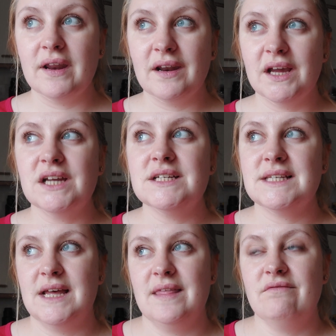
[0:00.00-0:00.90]
And I
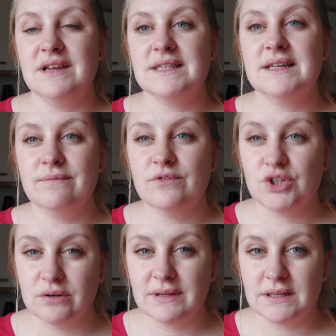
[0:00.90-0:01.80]
understand their reasoning for
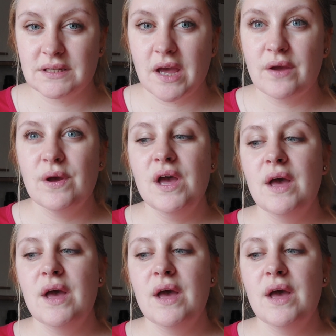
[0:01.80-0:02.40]
doing so,